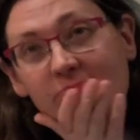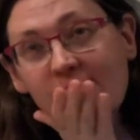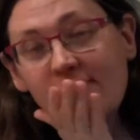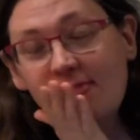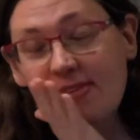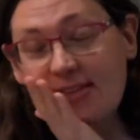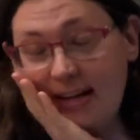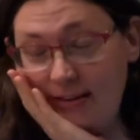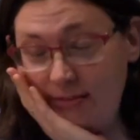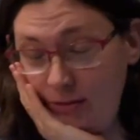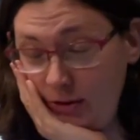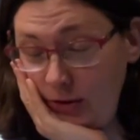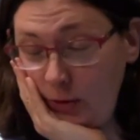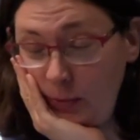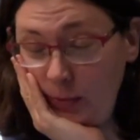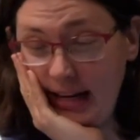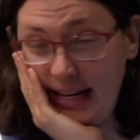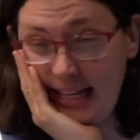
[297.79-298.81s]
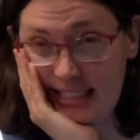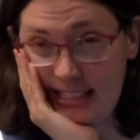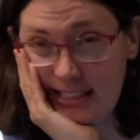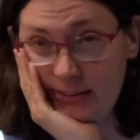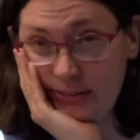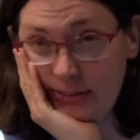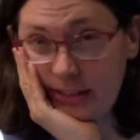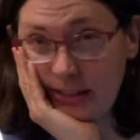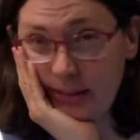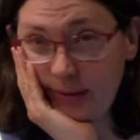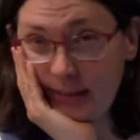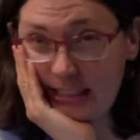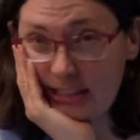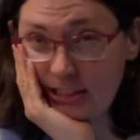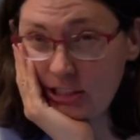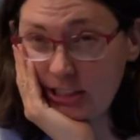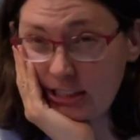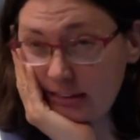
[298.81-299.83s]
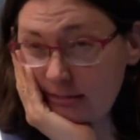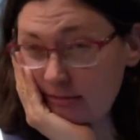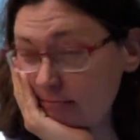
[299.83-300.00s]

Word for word: Is that a request or a question?